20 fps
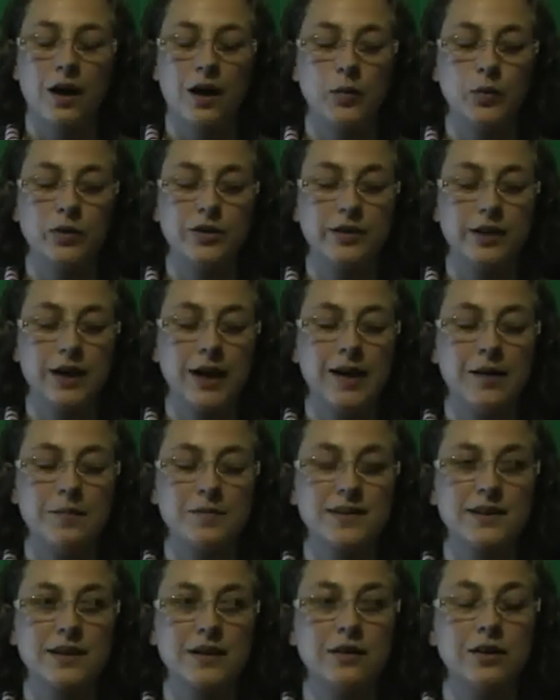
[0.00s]
I was
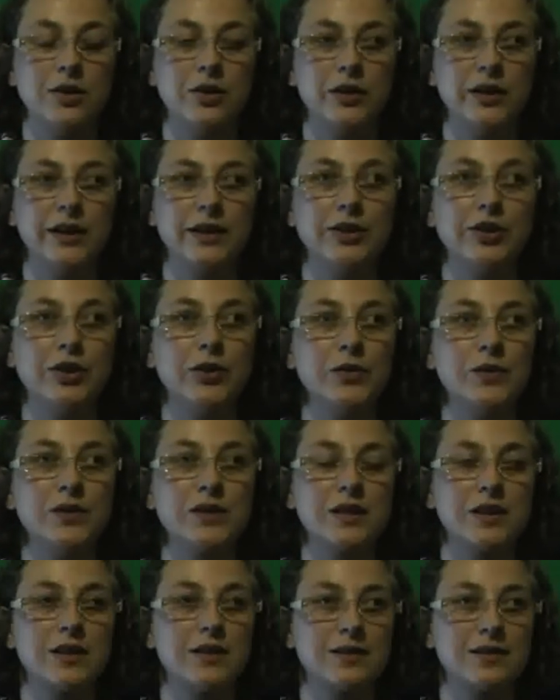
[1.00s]
absolutely
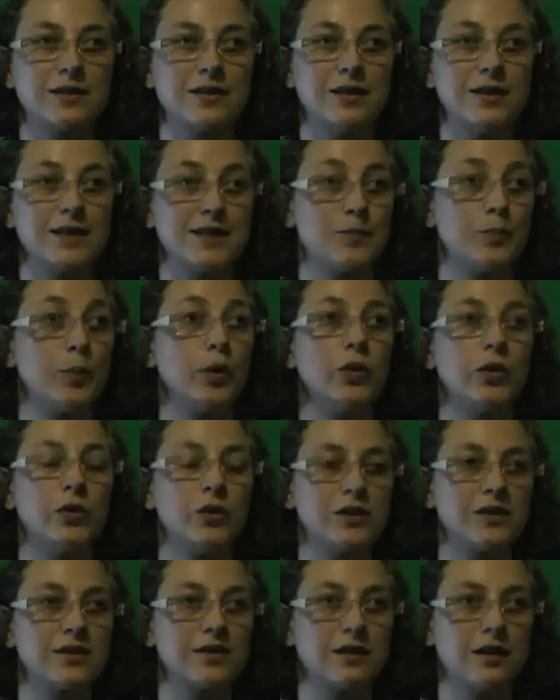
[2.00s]
useless at
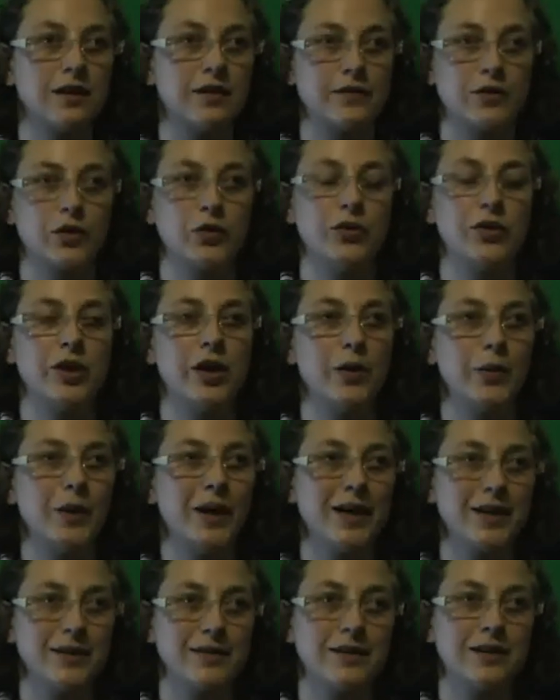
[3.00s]
sports. I've got no
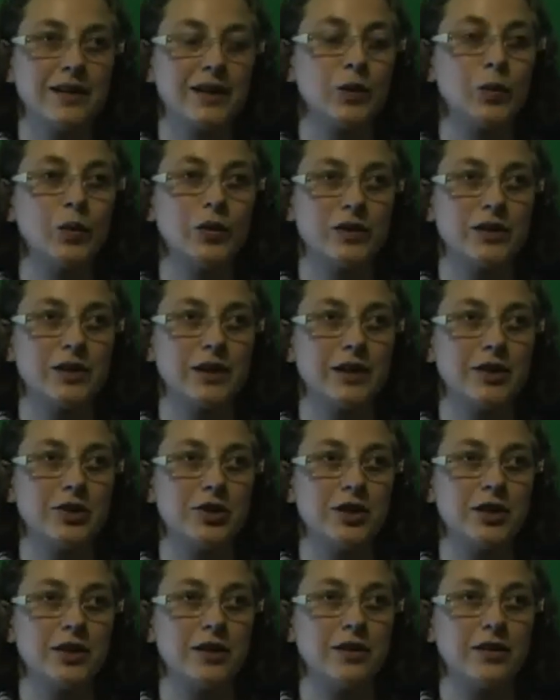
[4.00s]
hand-eye
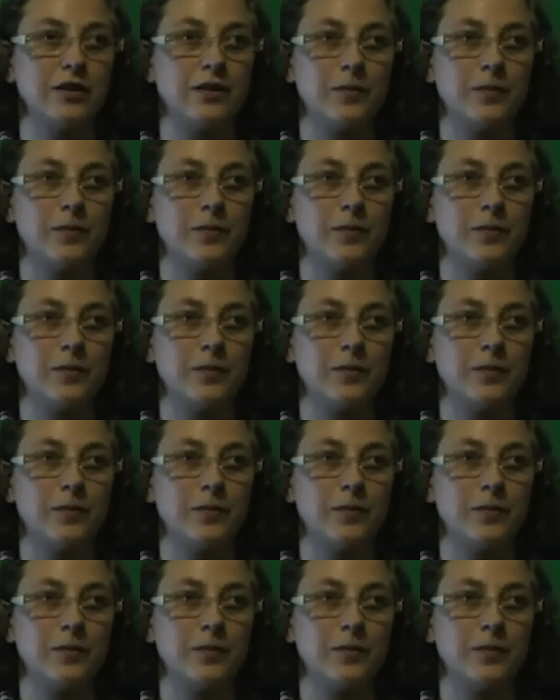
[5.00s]
coordination.